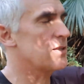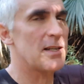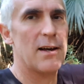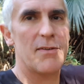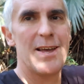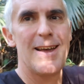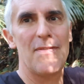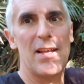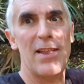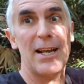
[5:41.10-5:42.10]
stuff,
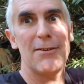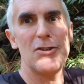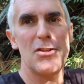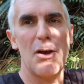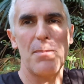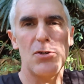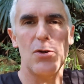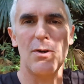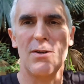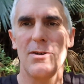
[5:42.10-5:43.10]
then that gives you the
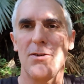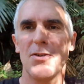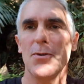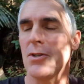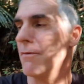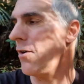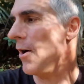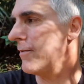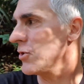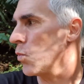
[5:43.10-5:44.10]
opportunity to
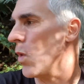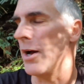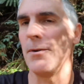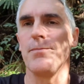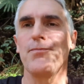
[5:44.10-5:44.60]
survive as well.